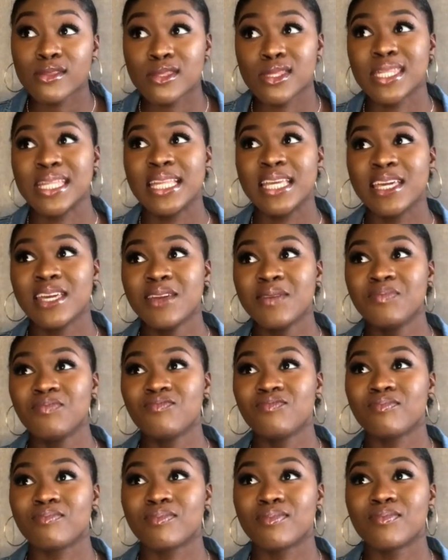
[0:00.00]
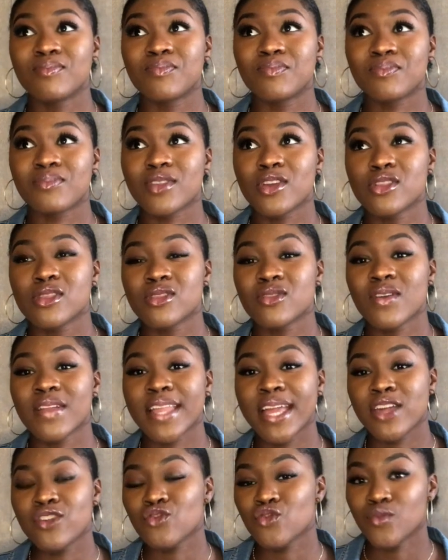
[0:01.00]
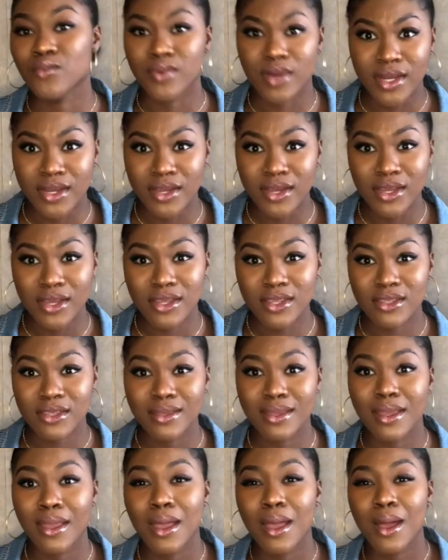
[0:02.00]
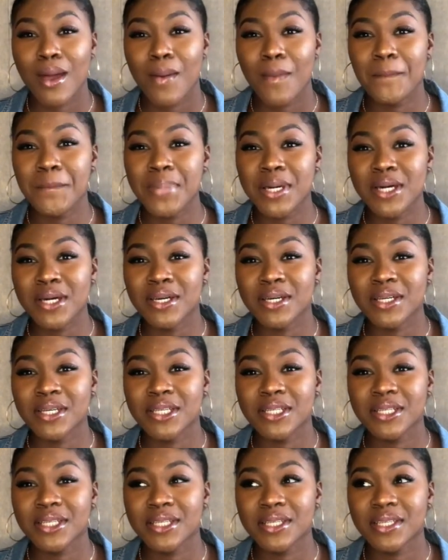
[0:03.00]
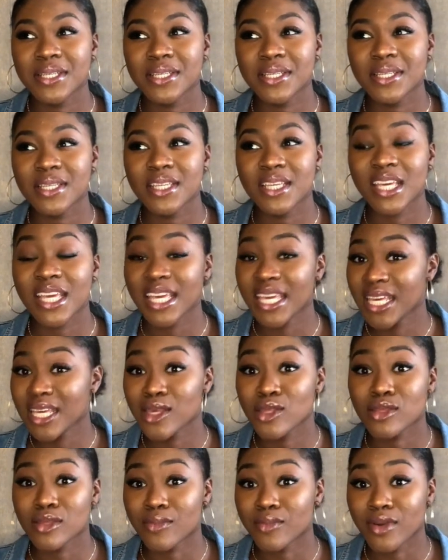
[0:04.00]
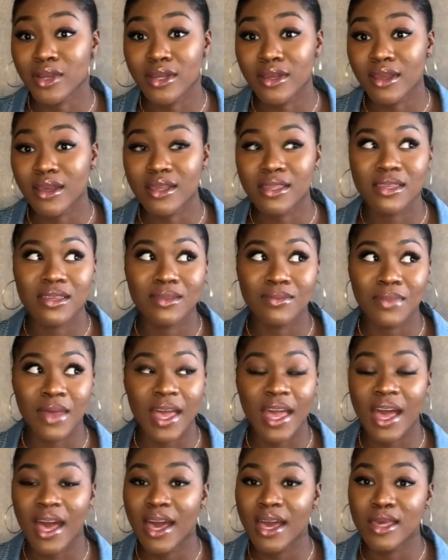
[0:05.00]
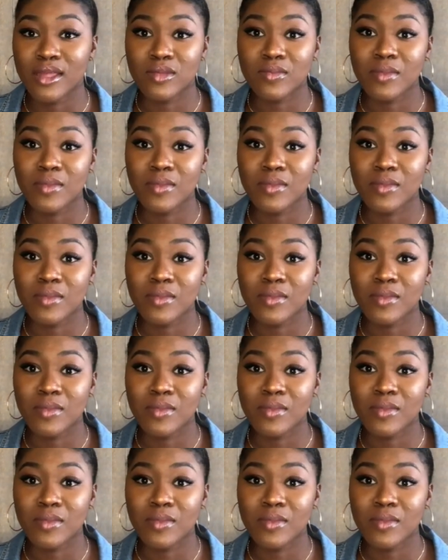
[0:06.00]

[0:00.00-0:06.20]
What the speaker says: silly because it's not a natural product, but it is a product in my eyes.